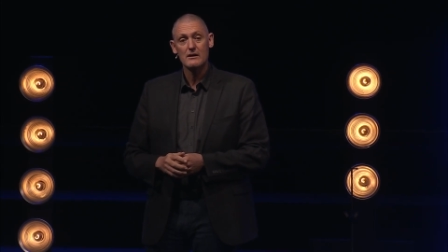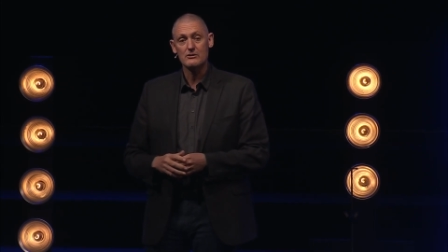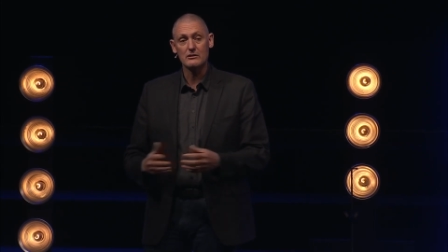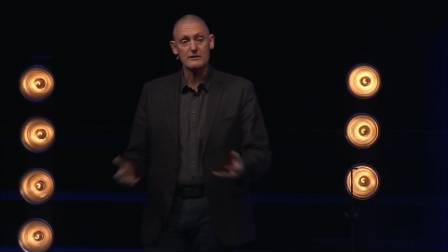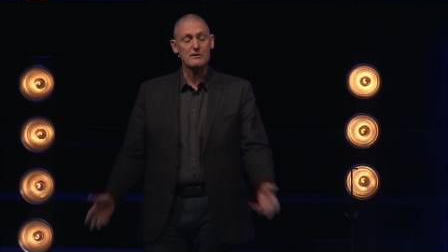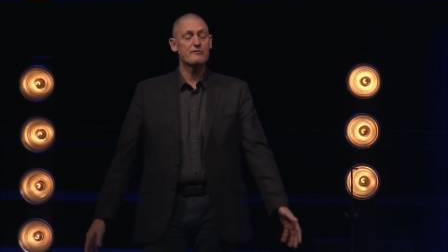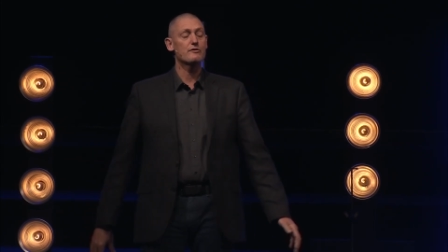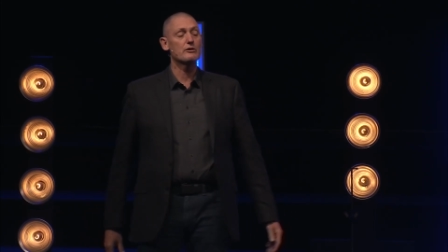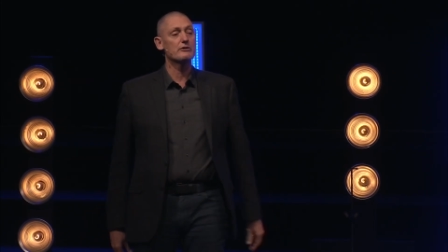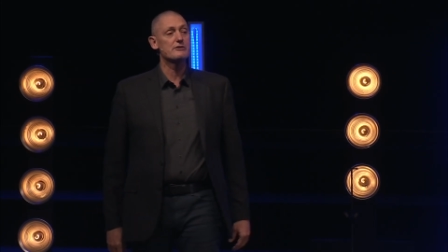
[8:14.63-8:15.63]
Don't let the
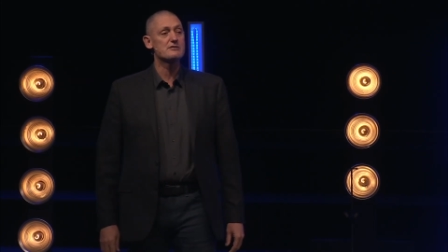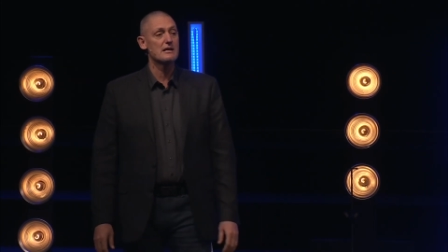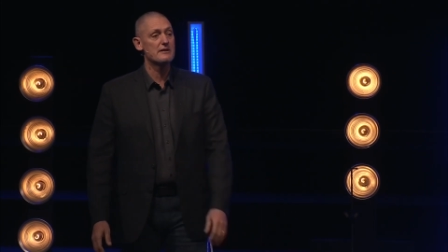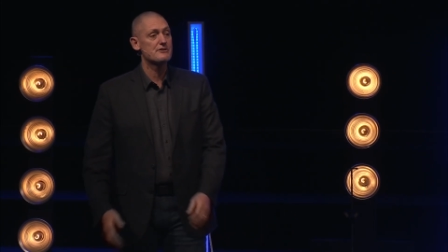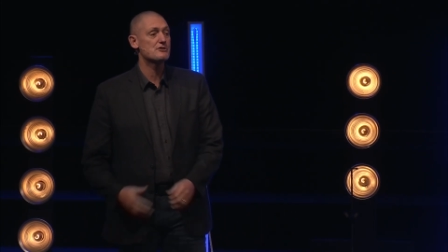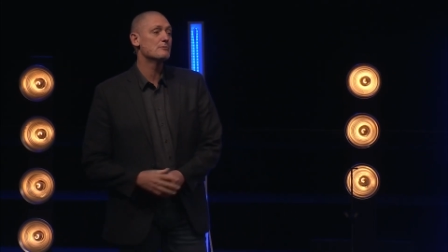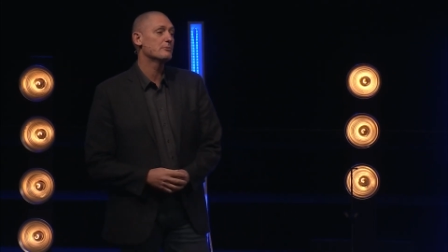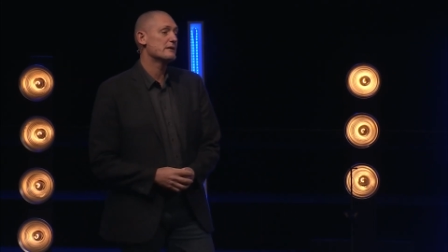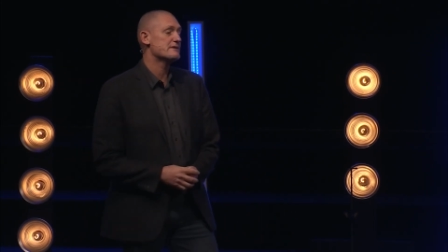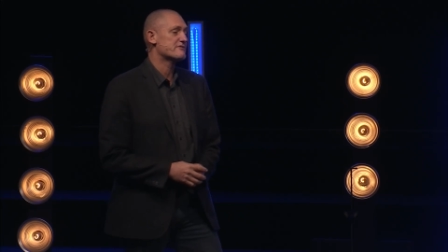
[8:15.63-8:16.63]
foreigner say, There's no
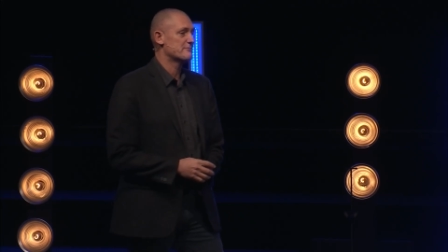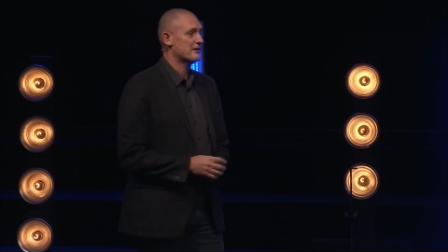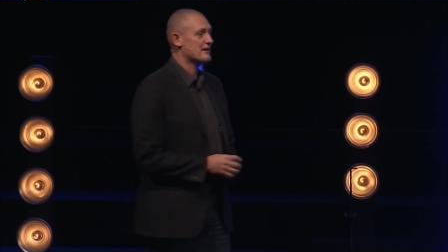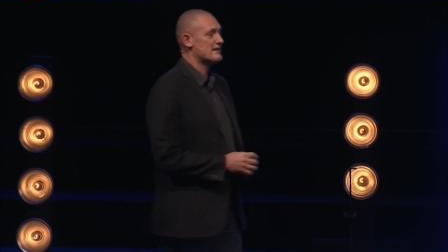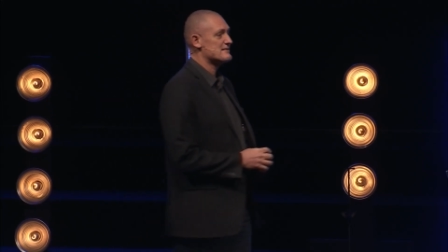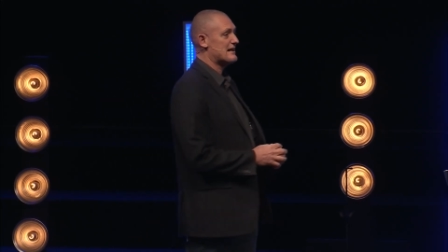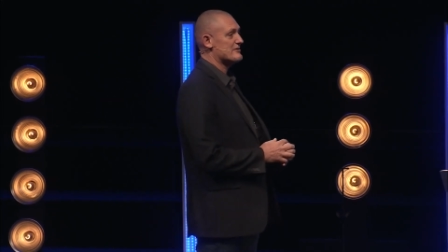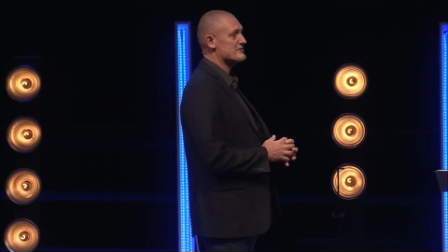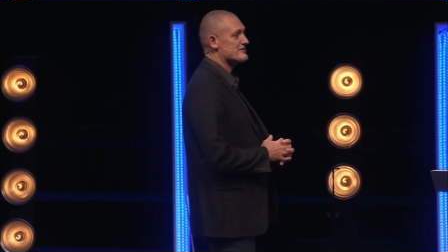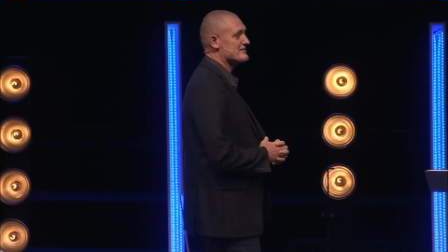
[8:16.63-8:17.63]
place for me in God's
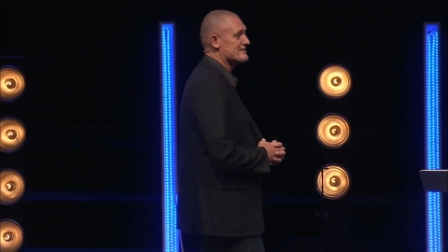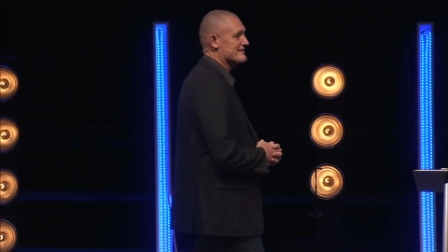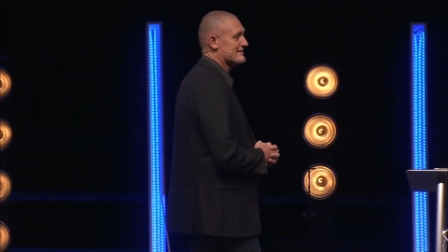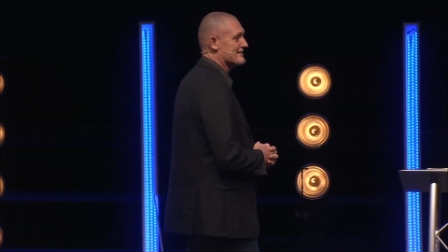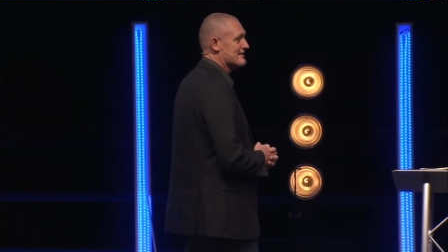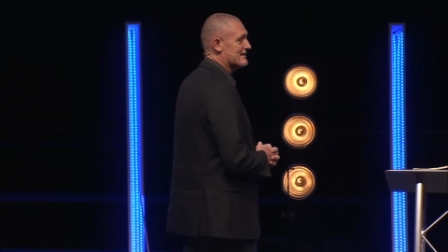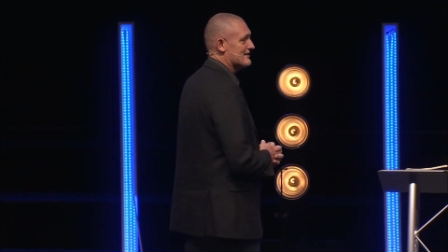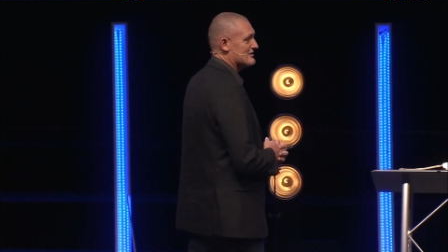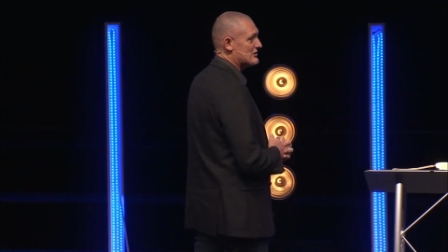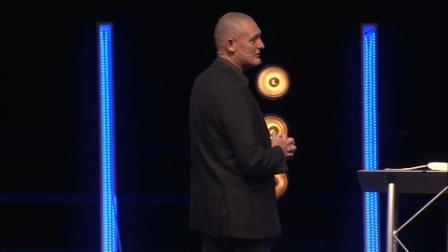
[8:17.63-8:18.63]
house.
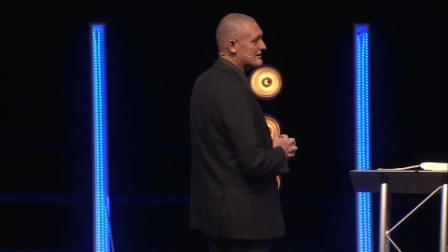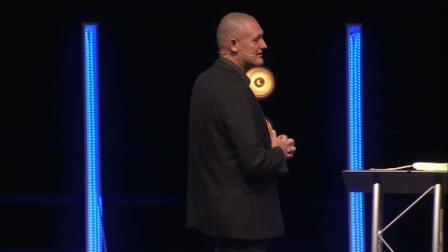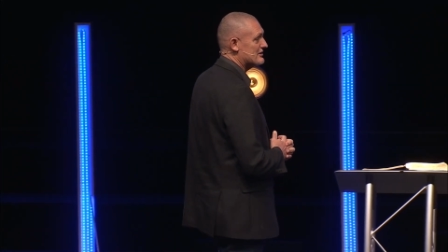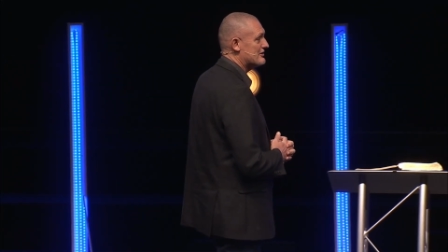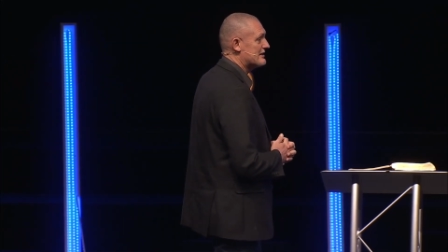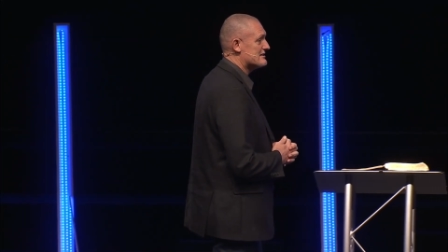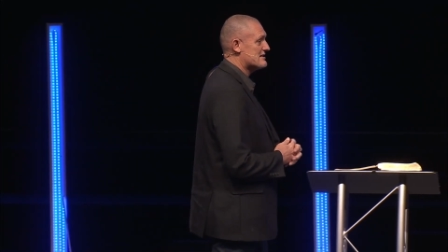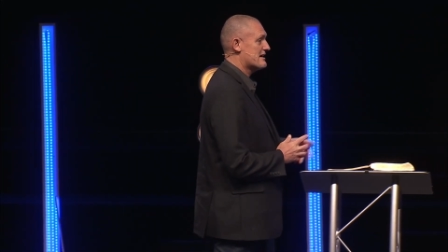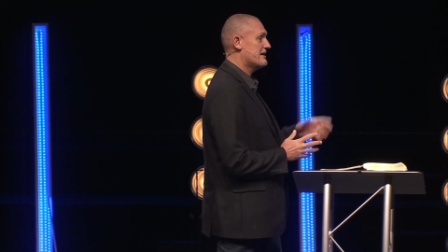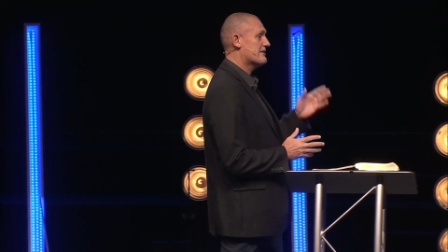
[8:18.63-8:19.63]
Don't let the eunuch
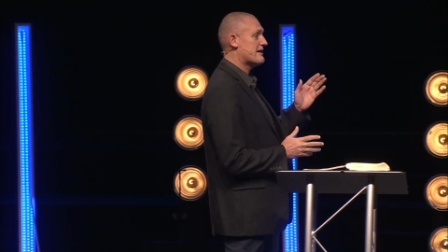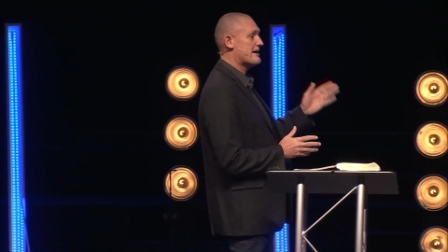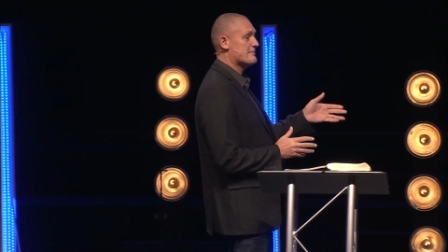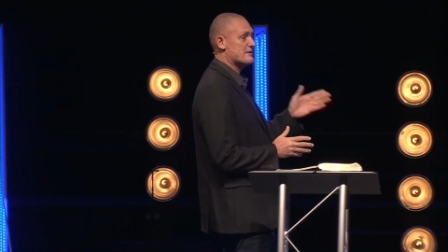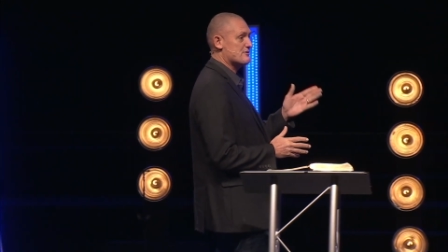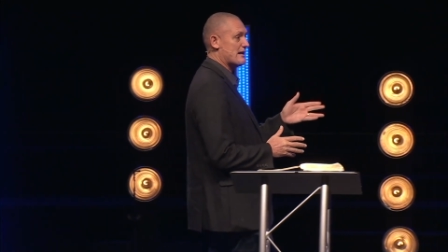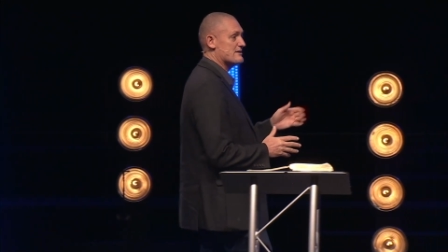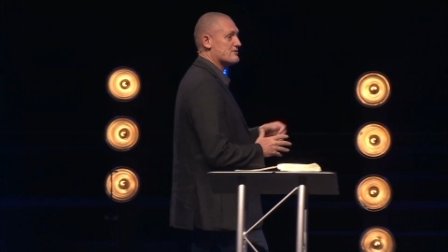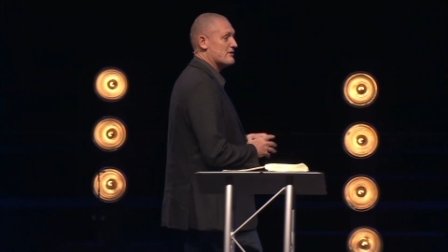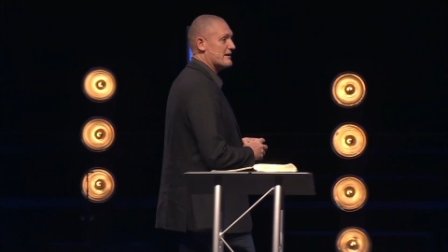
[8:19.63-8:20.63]
say, Here I am, a dry
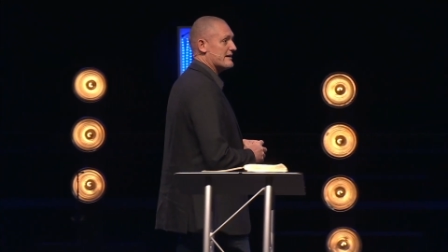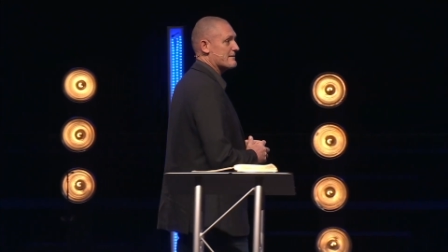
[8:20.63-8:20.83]
tree.